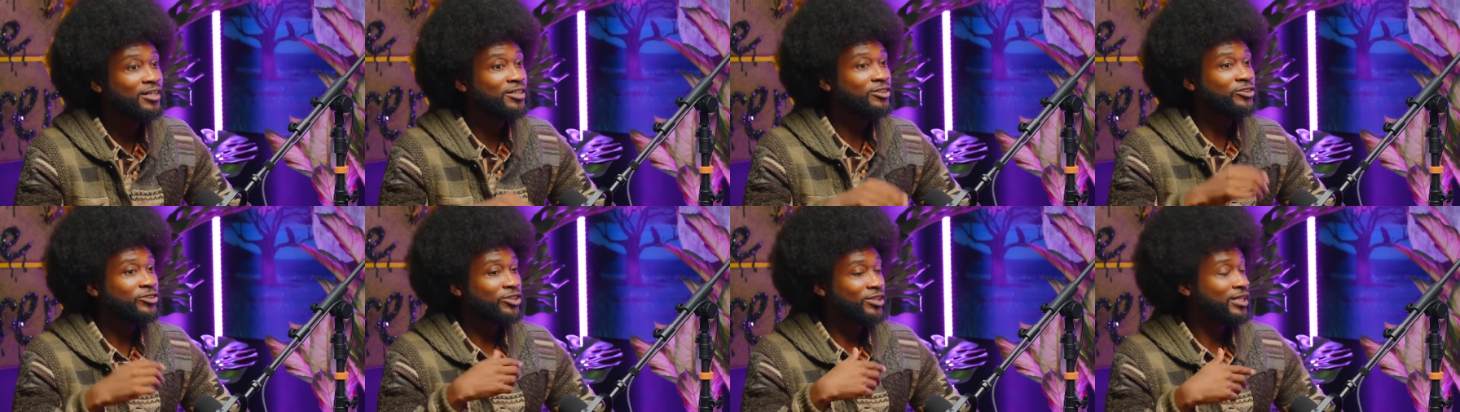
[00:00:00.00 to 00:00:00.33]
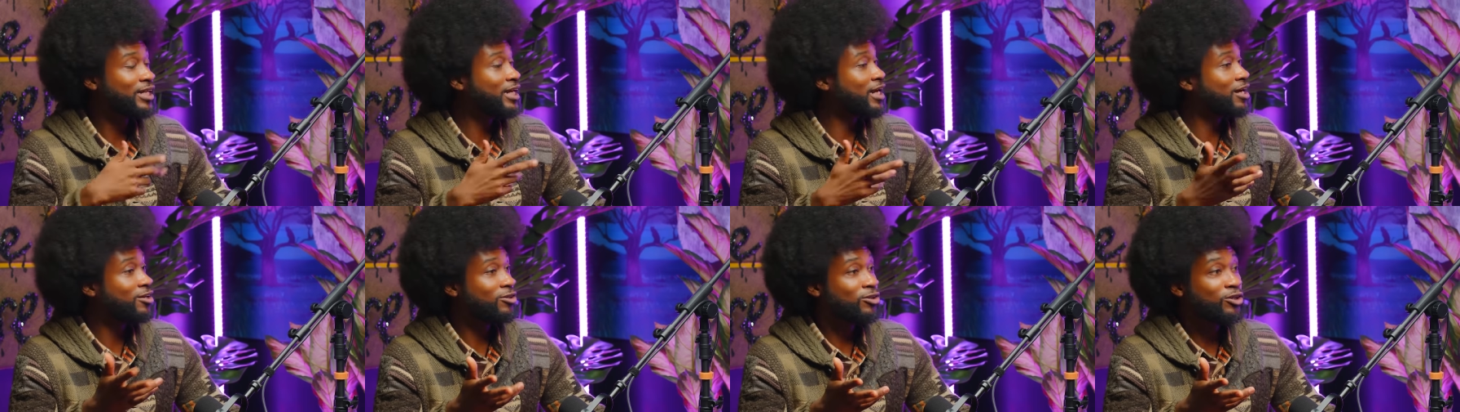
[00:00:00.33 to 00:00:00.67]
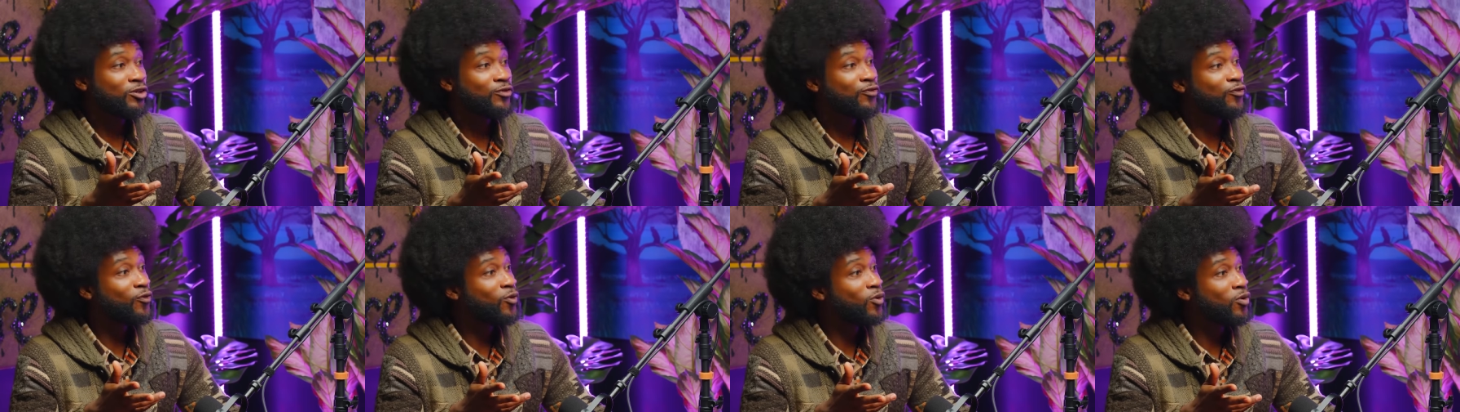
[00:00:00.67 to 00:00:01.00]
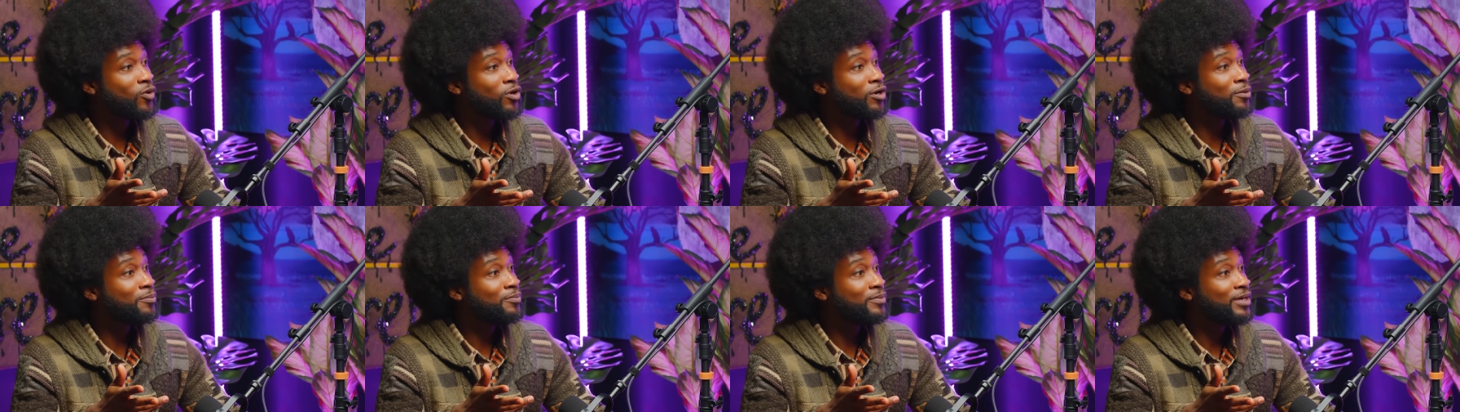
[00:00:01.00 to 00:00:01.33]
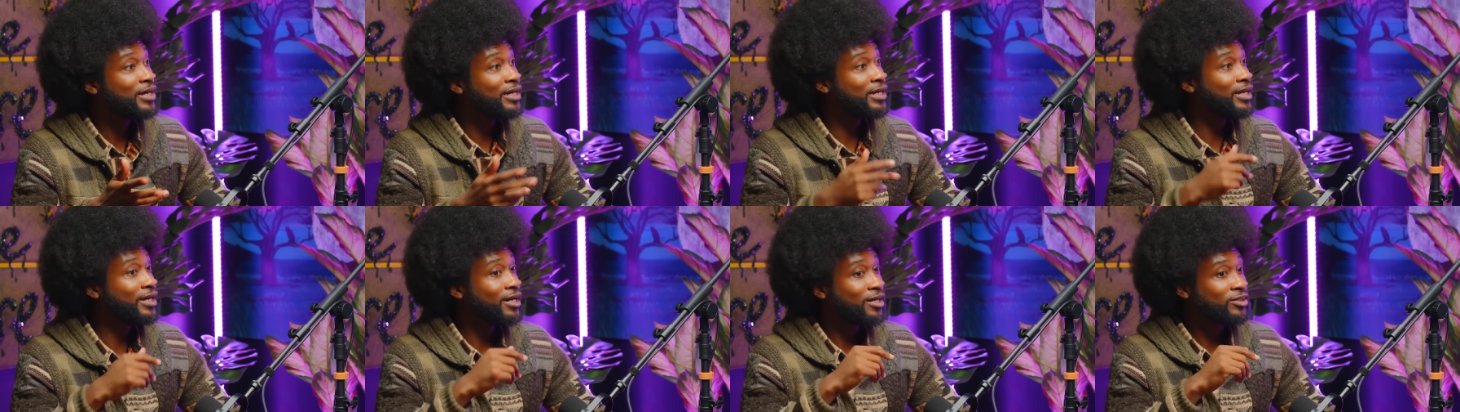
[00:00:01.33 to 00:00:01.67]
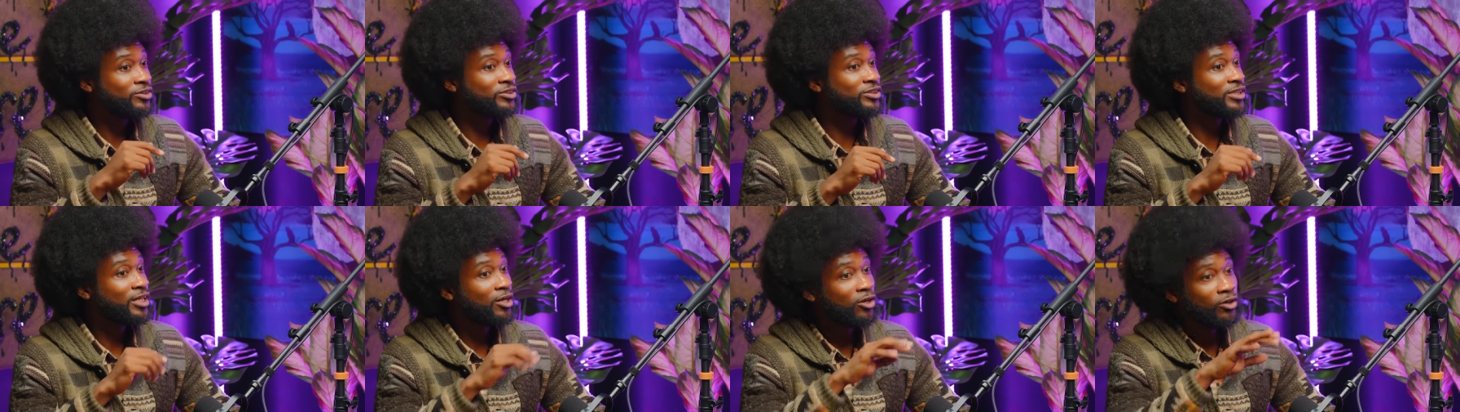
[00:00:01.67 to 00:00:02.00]
So then I'll look for them, and then I'll
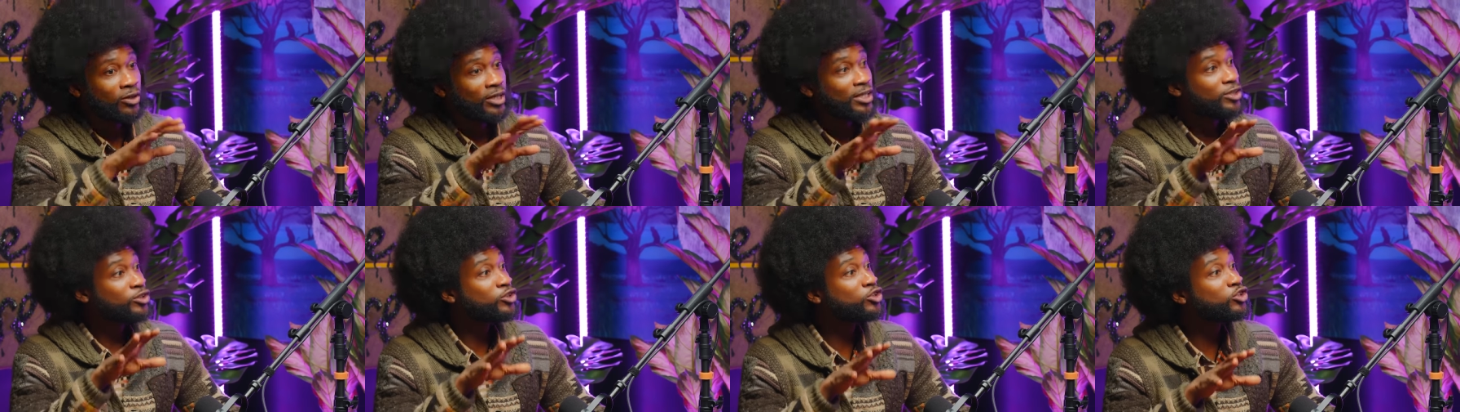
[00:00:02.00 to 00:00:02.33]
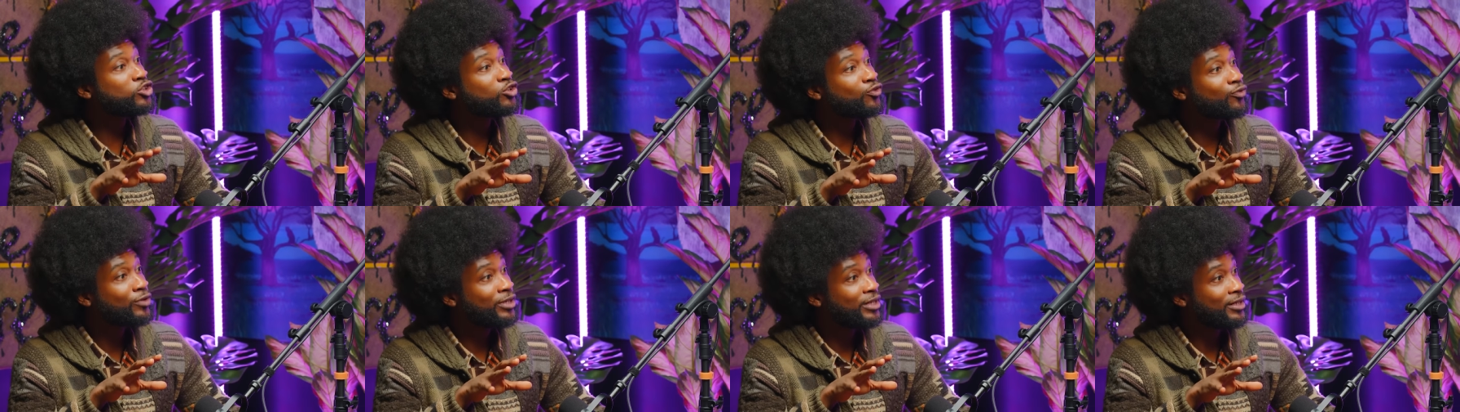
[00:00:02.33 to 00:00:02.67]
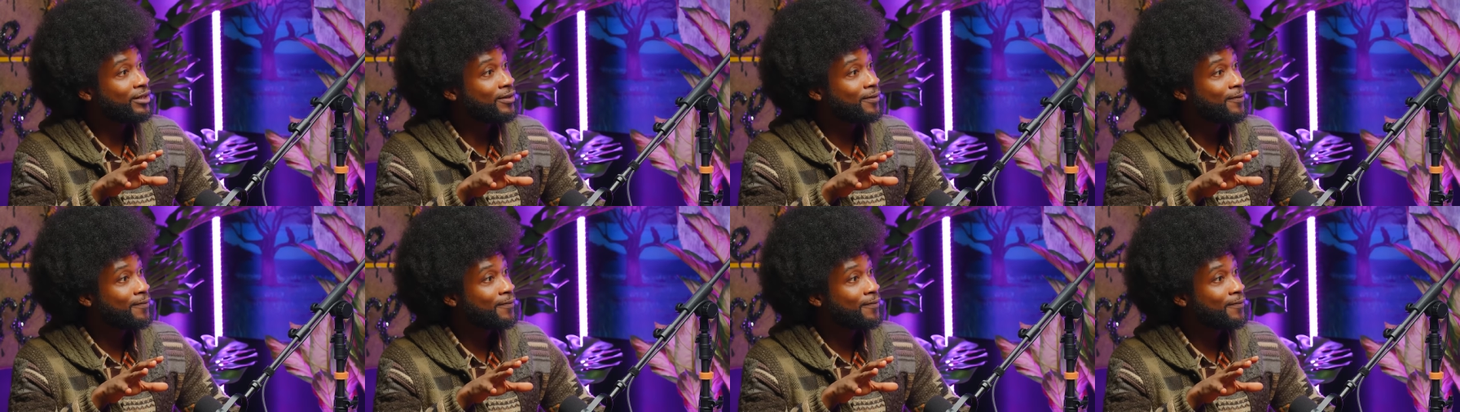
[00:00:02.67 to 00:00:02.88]
say, oh, there's 3.